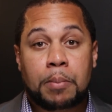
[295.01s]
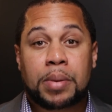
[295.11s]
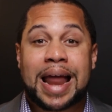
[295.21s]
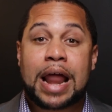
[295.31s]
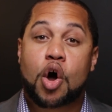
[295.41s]
but
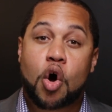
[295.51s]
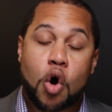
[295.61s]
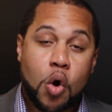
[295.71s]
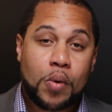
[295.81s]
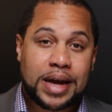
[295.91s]
not
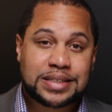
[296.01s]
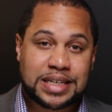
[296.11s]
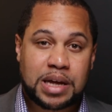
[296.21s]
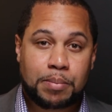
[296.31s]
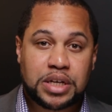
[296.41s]
always,
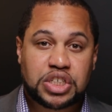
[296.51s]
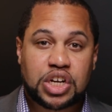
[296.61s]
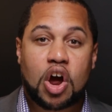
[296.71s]
as I mentioned,